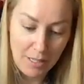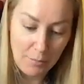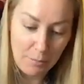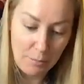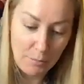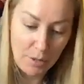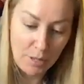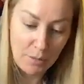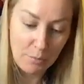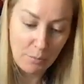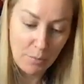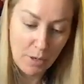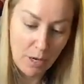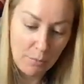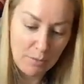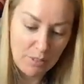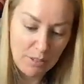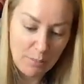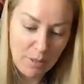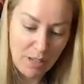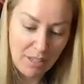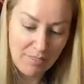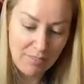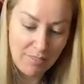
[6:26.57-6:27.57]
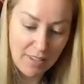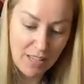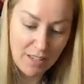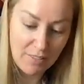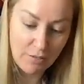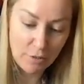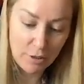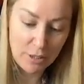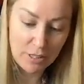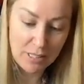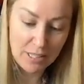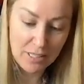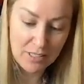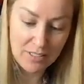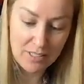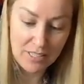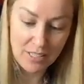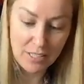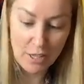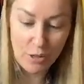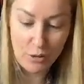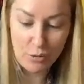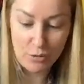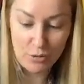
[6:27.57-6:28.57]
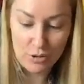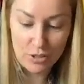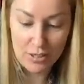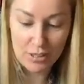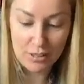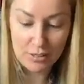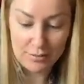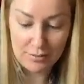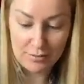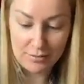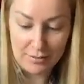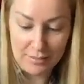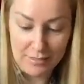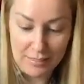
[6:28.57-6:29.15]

But probably my favorite is the ocean.